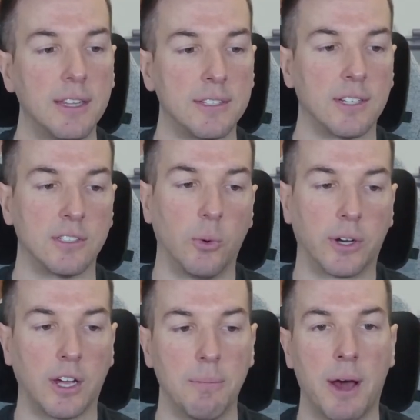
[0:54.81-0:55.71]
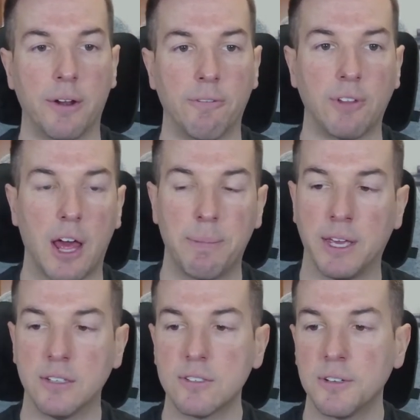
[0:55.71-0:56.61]
doesn't work on modern flat
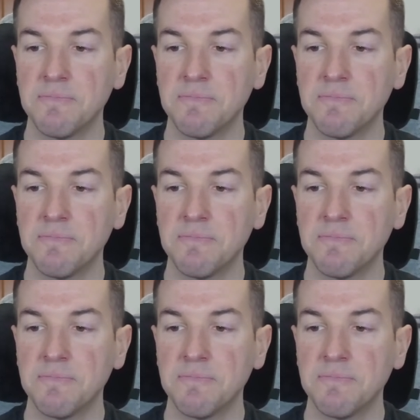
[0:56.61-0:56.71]
panels.